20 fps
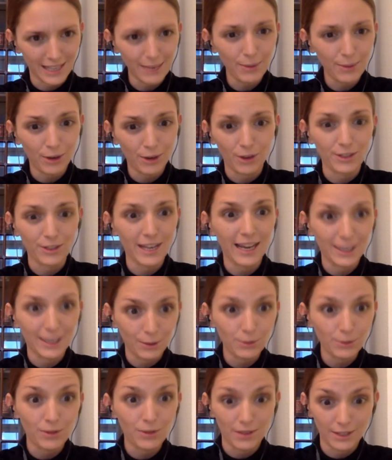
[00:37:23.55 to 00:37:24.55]
because I
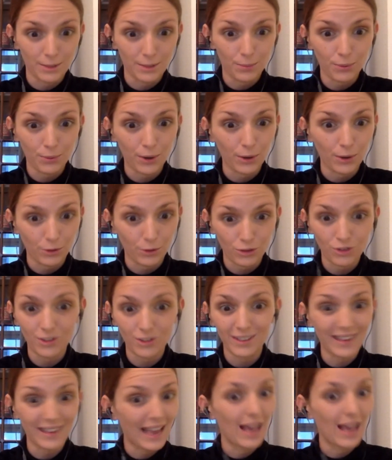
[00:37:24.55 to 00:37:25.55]
use this approach
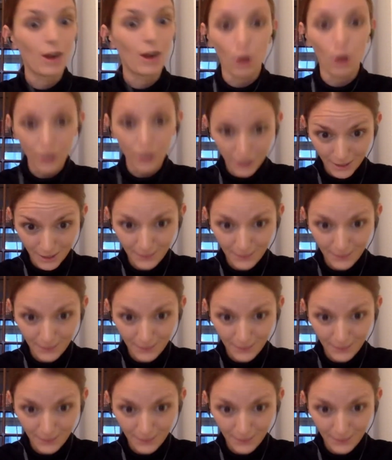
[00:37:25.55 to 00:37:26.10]
a lot.